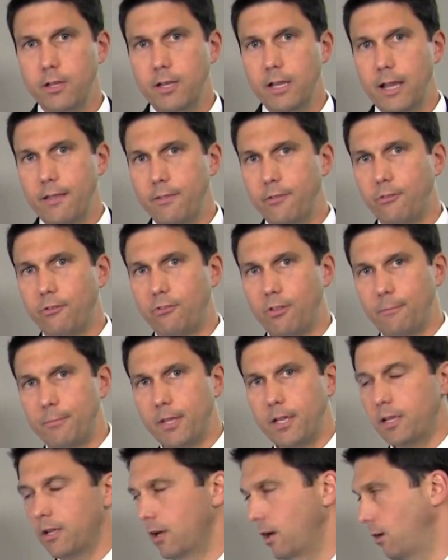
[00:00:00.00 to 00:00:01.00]
And this is
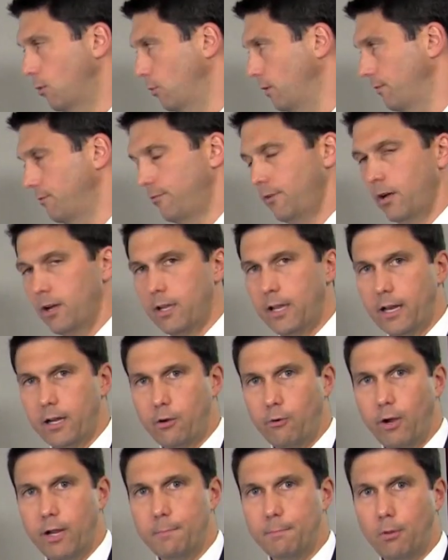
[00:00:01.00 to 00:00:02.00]
something we've got a
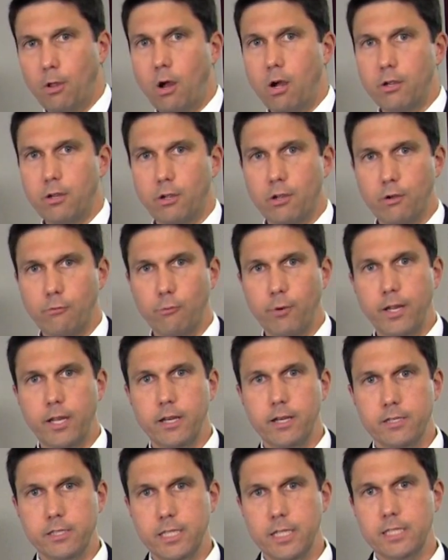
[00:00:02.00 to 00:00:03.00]
great blog you can read
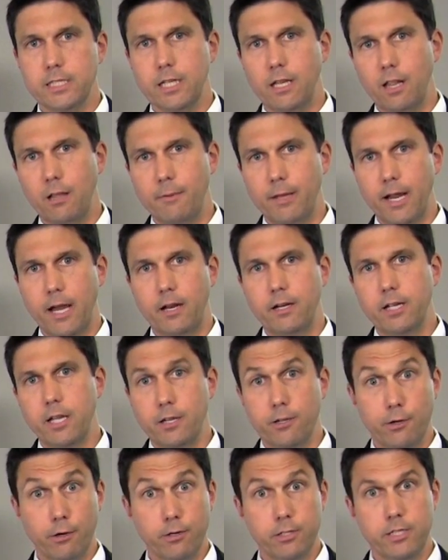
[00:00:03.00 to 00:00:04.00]
in detail about how to get
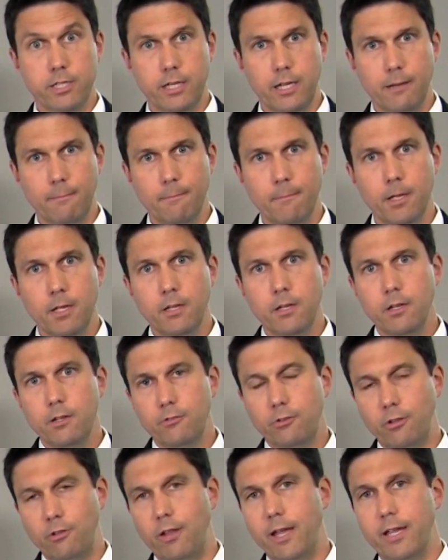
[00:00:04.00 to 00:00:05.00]
your team
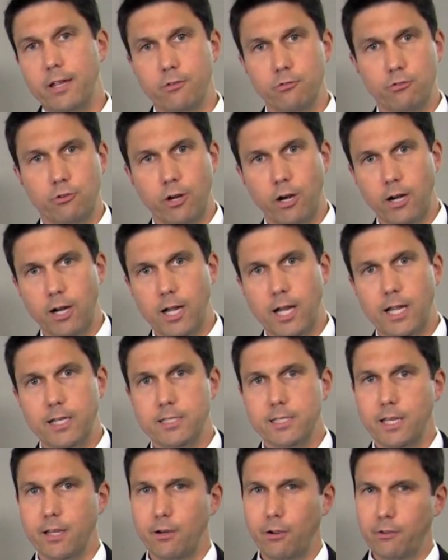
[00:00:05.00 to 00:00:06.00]
to like and share
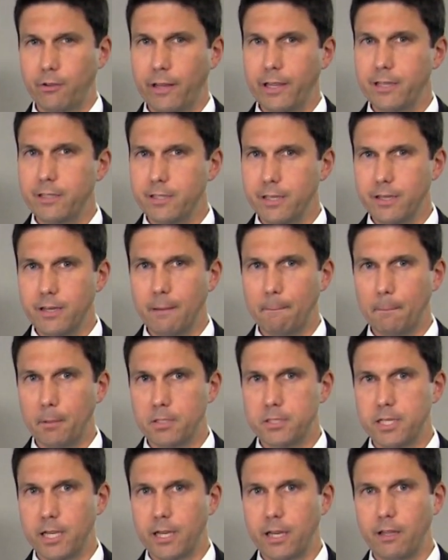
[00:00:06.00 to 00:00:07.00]
content on LinkedIn in
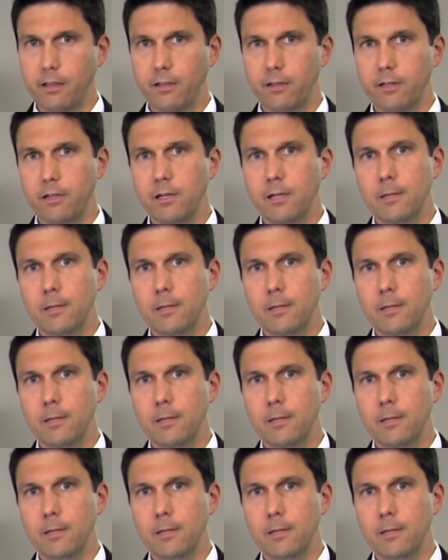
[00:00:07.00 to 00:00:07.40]
particular,